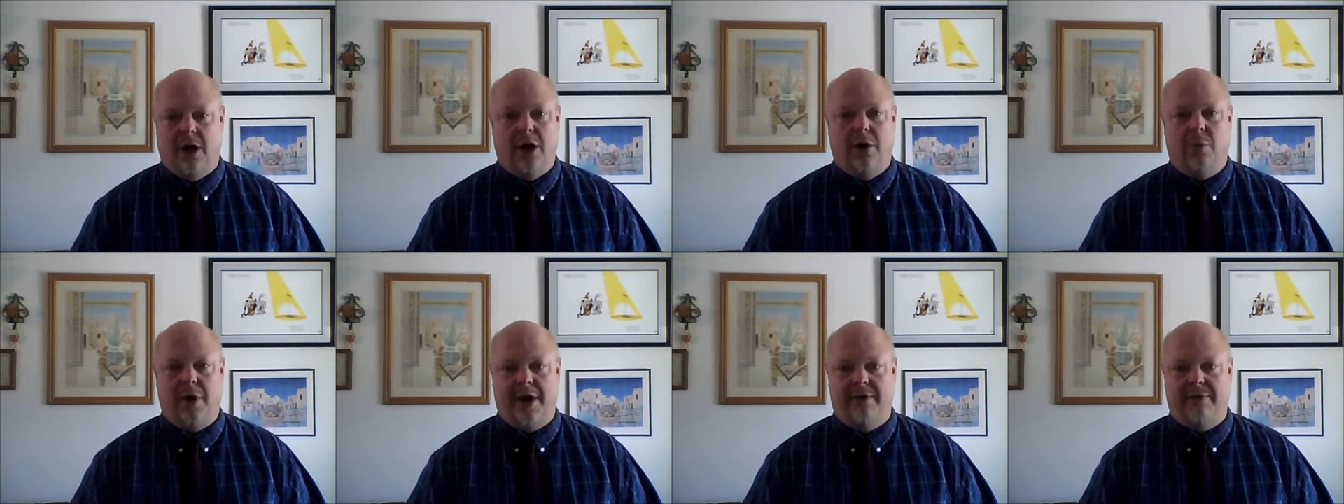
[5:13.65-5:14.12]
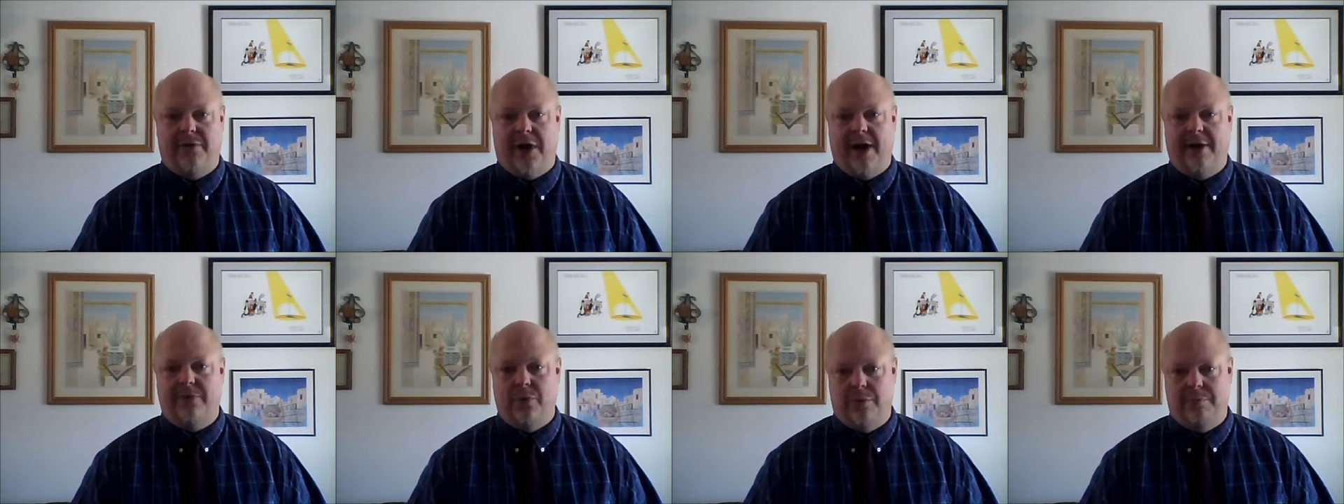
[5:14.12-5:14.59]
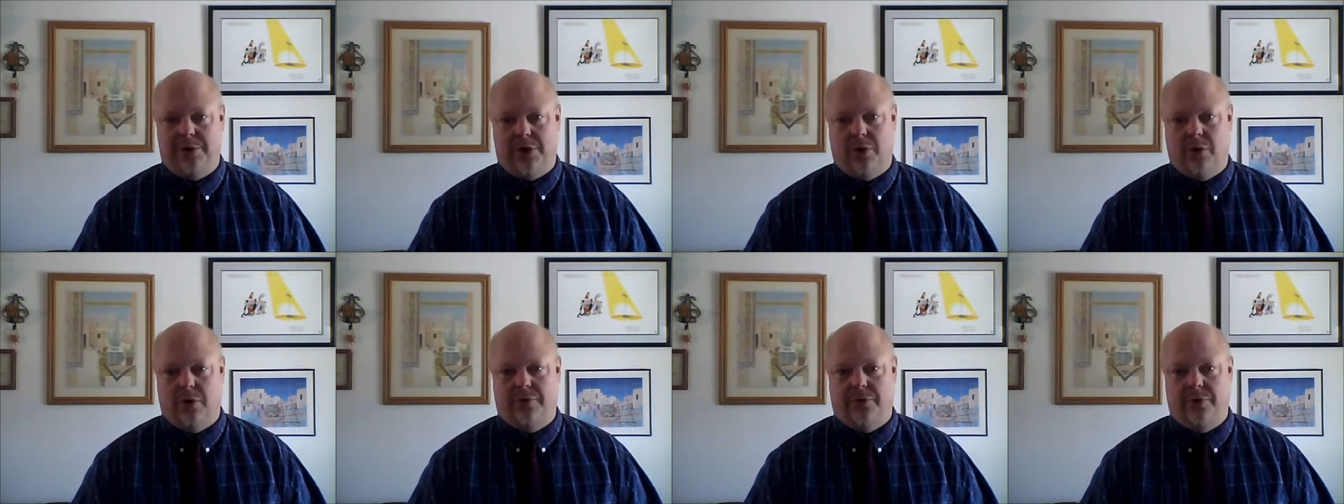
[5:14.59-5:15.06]
our way of life would be
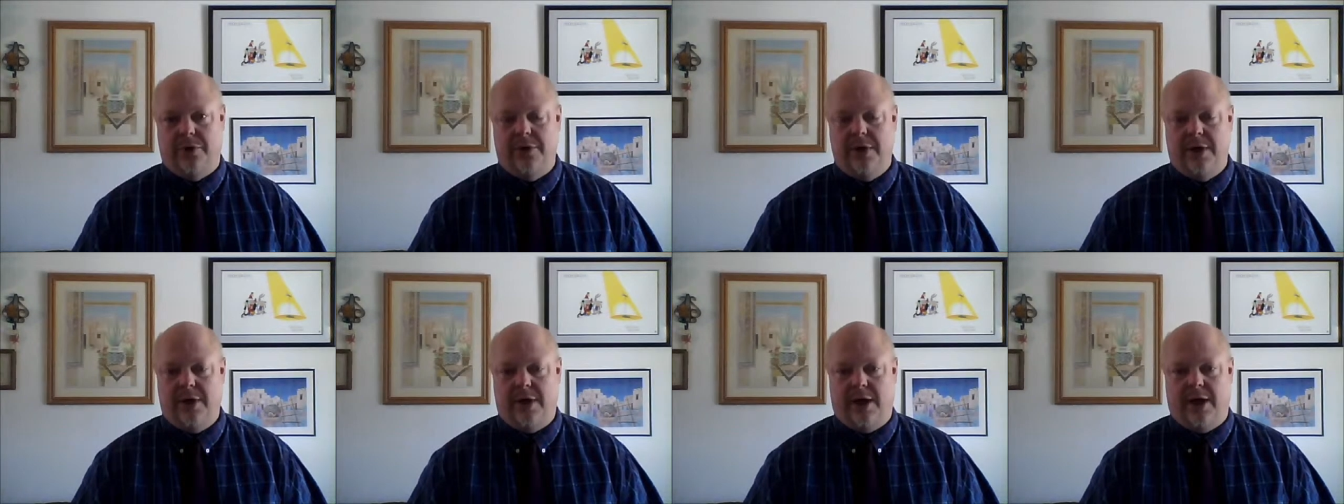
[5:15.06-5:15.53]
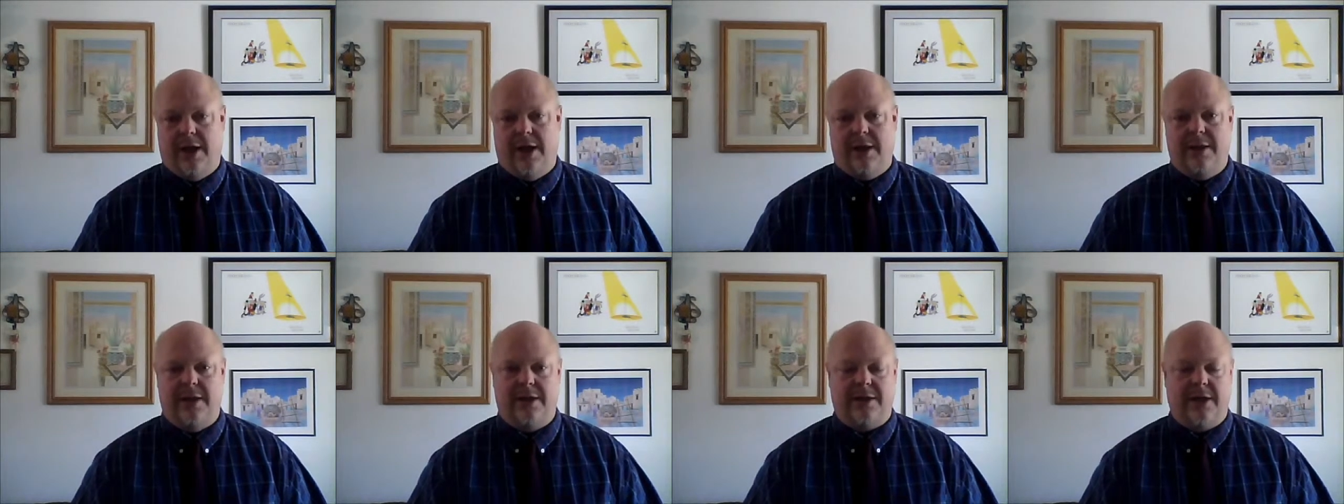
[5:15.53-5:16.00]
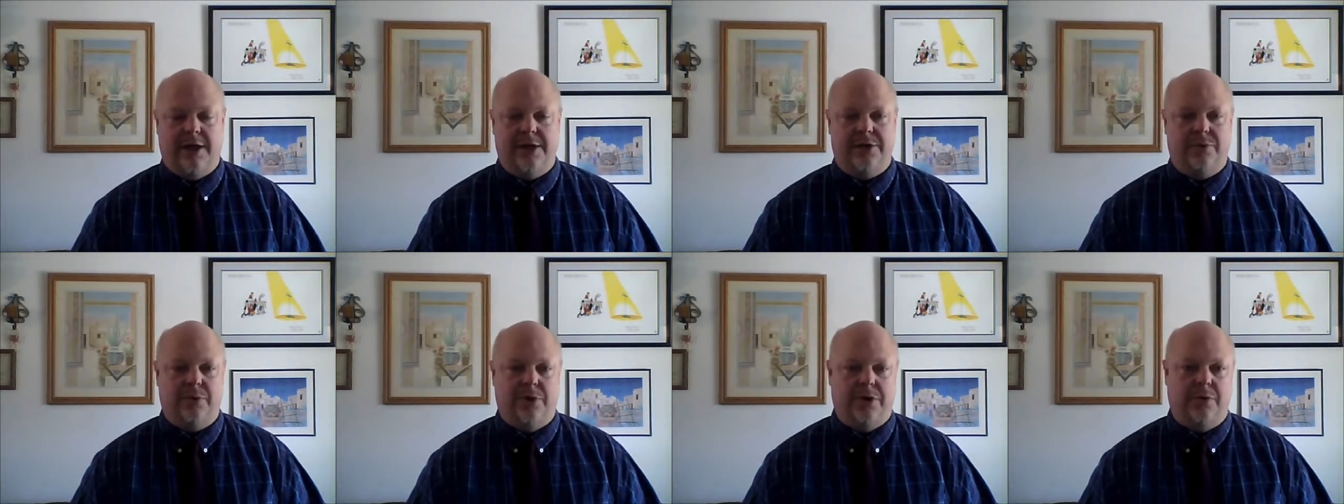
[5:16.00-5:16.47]
over. And I think
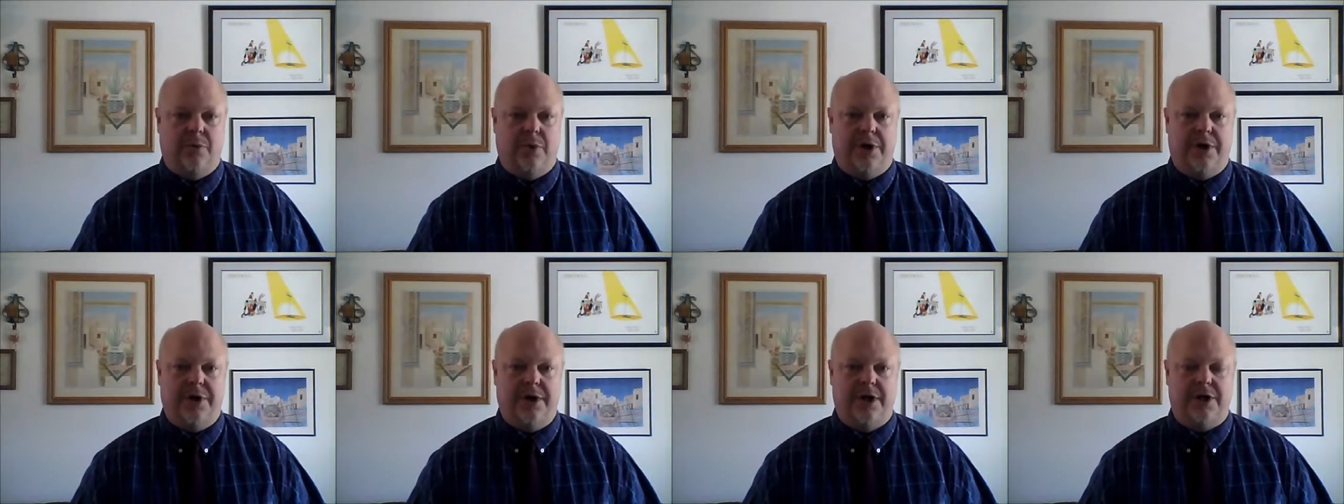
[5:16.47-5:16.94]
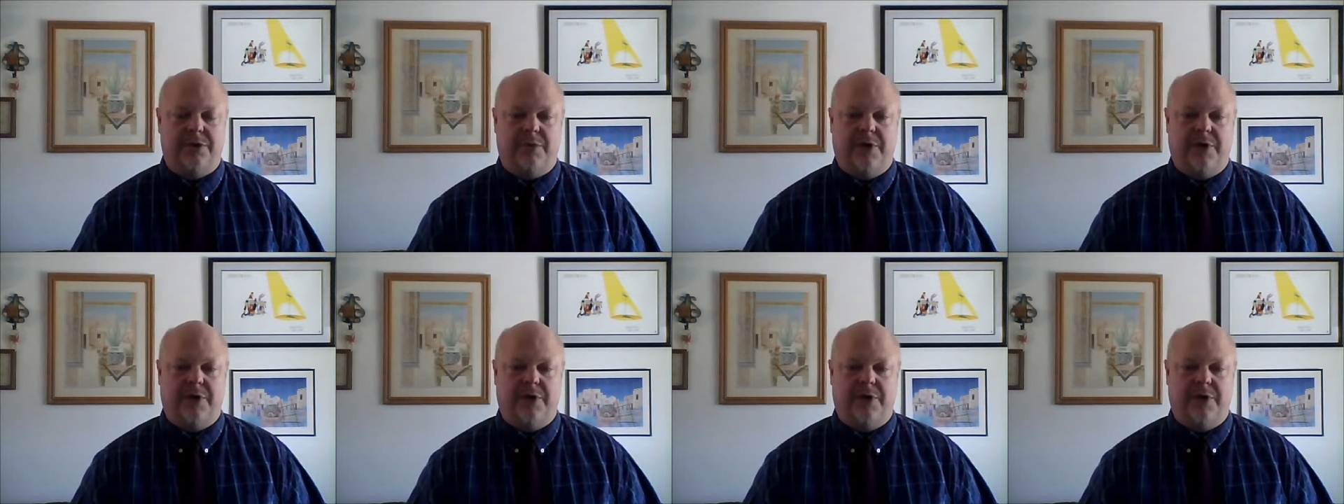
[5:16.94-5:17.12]
that's really what it is.